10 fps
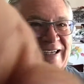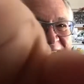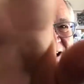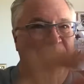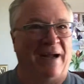got to
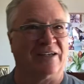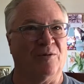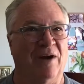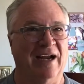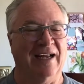get back to
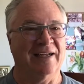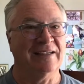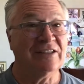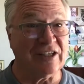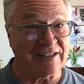writing.
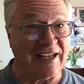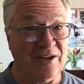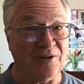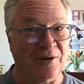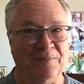Just like
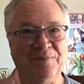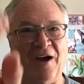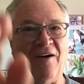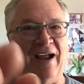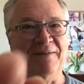you do.
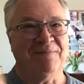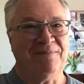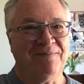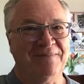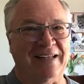All right,
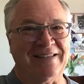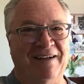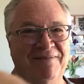that's enough.